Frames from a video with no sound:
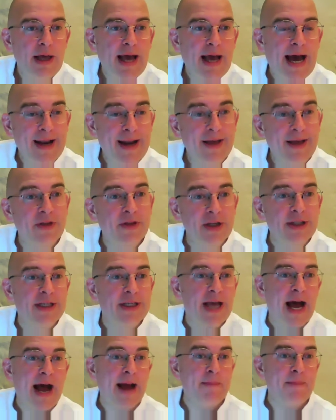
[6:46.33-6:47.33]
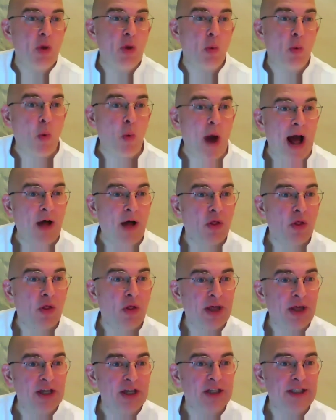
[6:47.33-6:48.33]
and at the time, the
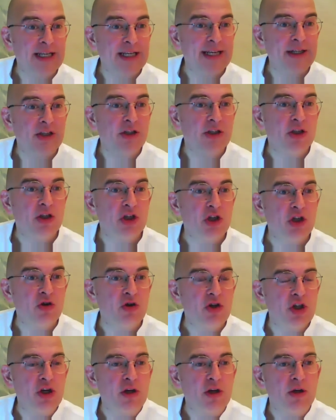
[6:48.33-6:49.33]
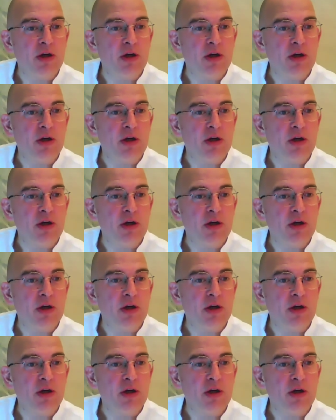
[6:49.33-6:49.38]
wealthiest institution,